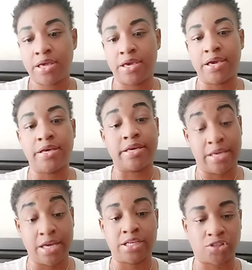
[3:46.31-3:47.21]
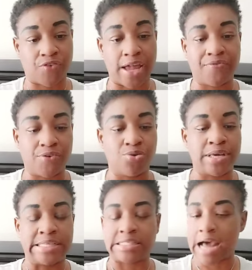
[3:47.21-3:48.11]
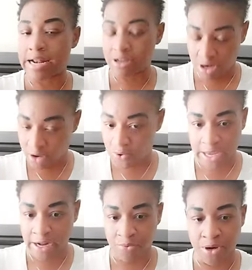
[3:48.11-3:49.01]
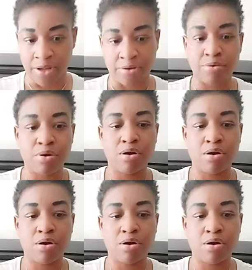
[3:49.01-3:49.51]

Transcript: He is faithful. He's not dealing with anyone.